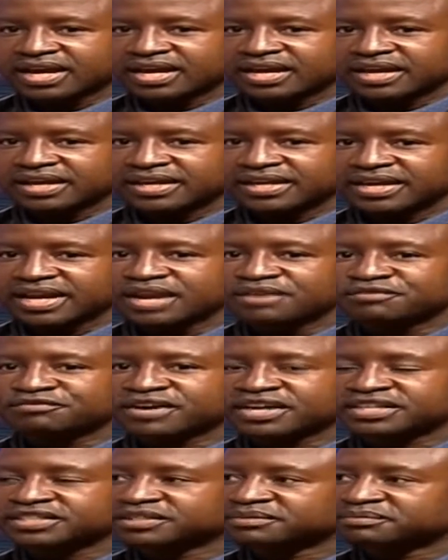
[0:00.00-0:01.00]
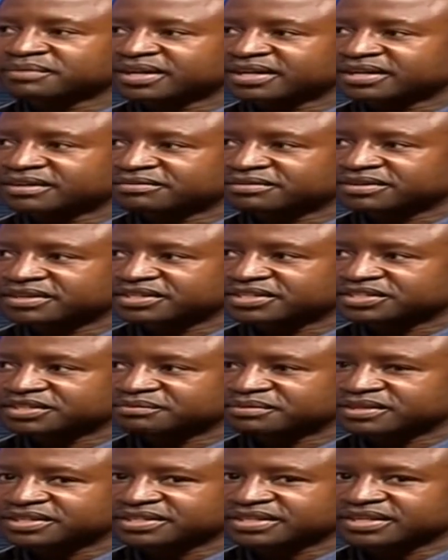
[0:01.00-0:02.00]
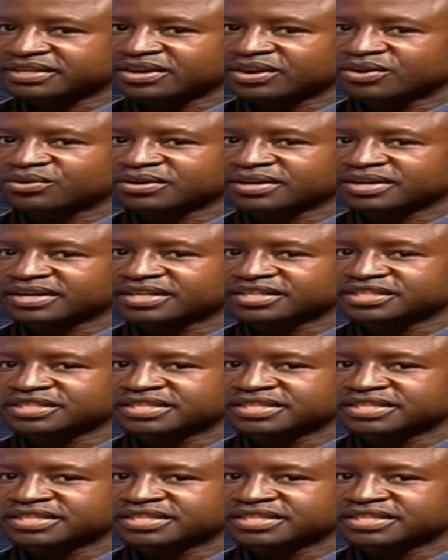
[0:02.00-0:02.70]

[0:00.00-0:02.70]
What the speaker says: Ear infection, by definition, basically, are looking at,